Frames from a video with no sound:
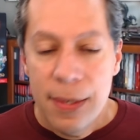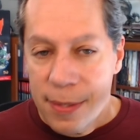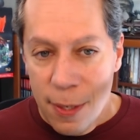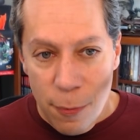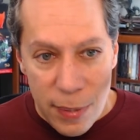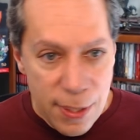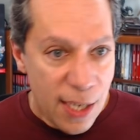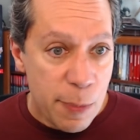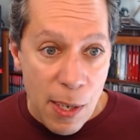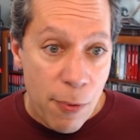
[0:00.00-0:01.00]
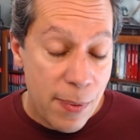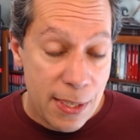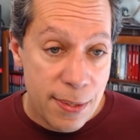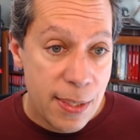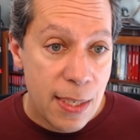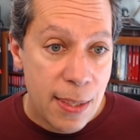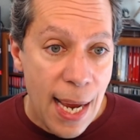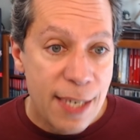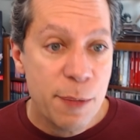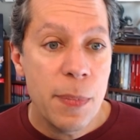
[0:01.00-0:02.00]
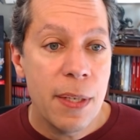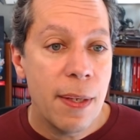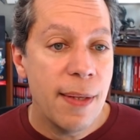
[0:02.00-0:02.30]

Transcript: So we talked about what we're going to see next month.